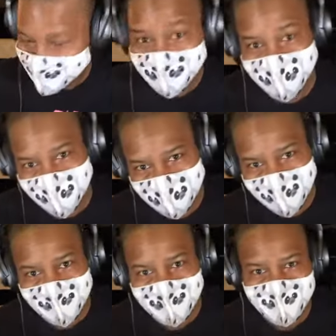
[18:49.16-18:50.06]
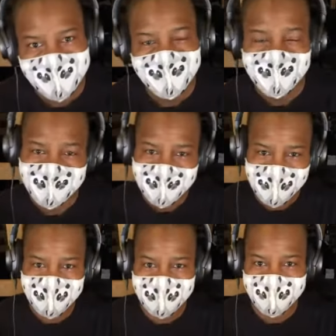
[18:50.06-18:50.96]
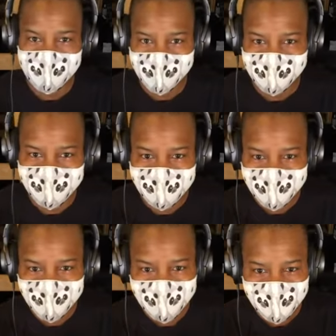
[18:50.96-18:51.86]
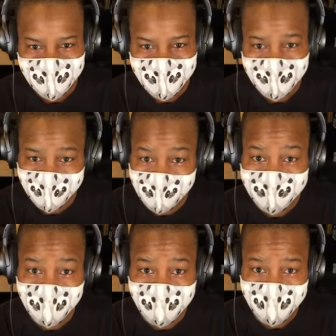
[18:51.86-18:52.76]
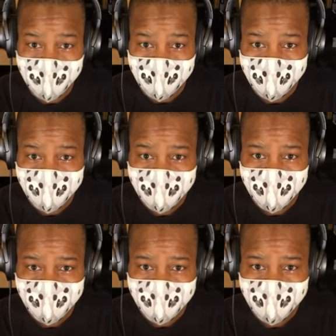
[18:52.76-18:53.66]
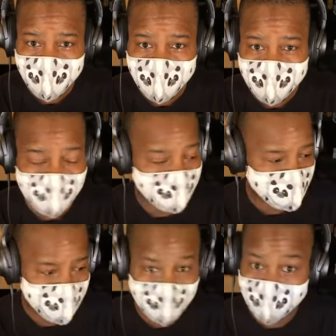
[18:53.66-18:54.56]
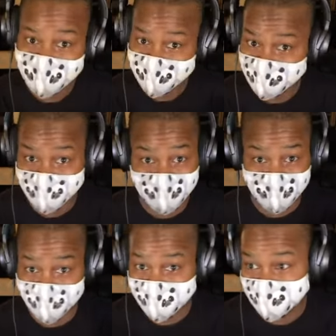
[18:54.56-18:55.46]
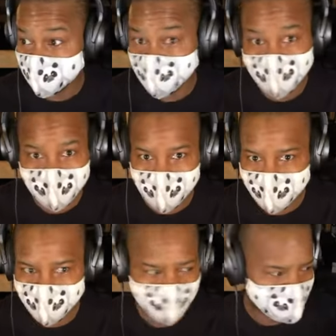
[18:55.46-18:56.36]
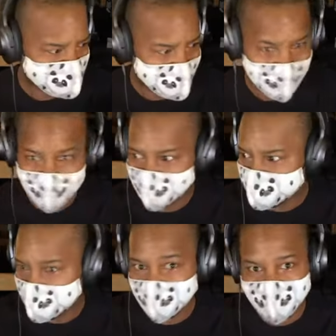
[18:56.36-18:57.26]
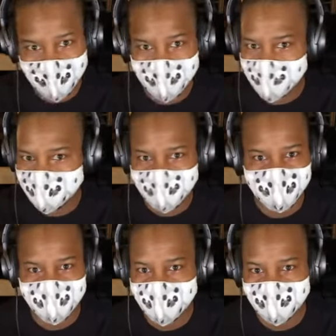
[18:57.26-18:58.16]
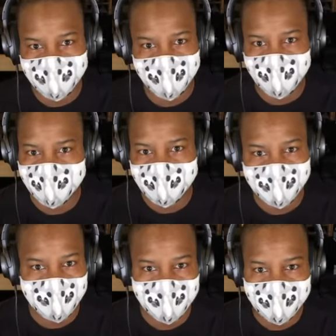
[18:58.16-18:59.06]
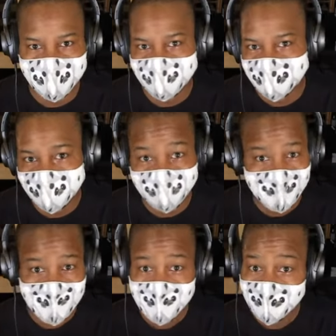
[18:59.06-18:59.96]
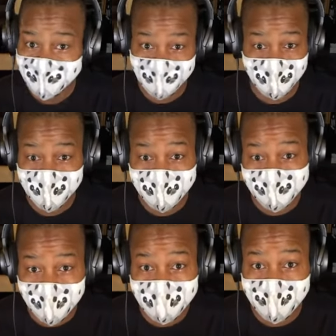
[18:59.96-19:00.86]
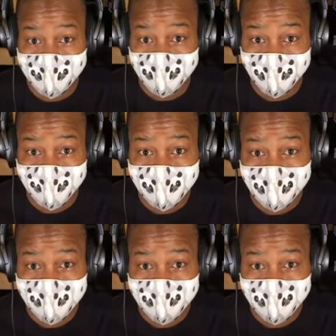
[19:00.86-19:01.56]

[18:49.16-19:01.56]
So, how about that? And I told him no. He kept, because he would do this to another colleague. Beg every freaking 30 minutes. Can I get a cigarette? Can I get this? And we both got annoyed.